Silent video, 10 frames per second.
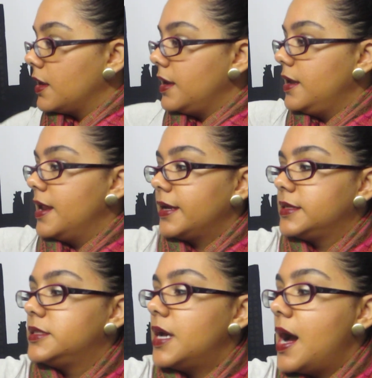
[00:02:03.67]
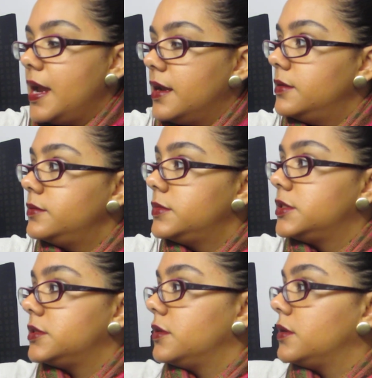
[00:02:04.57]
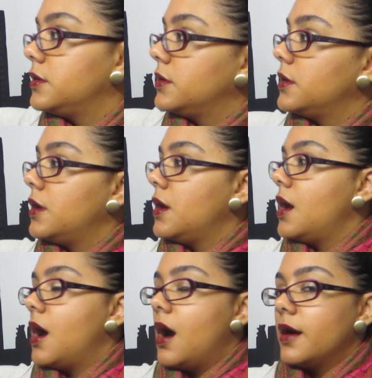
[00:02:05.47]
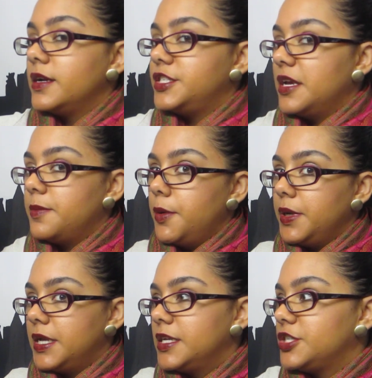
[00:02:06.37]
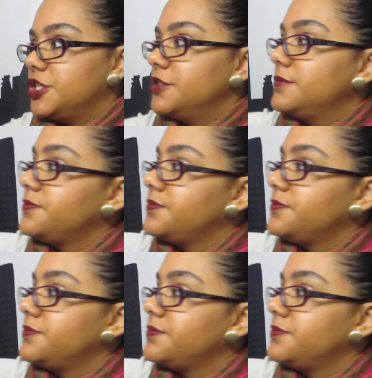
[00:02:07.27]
Next items are shampoo and conditioner.